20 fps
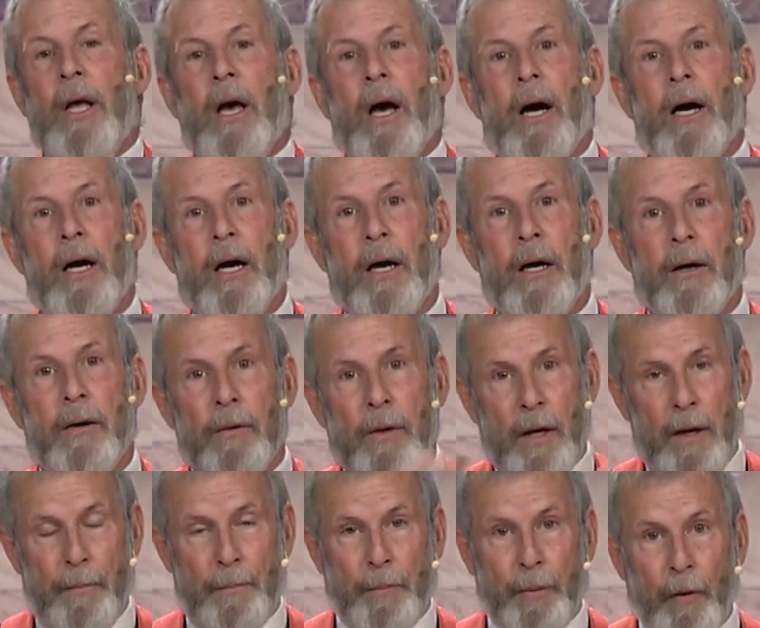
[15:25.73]

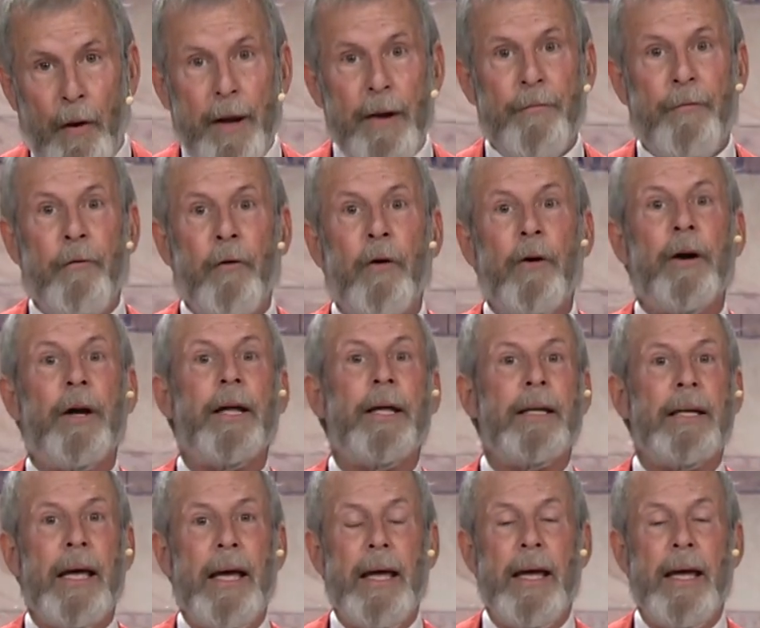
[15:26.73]
pray for it.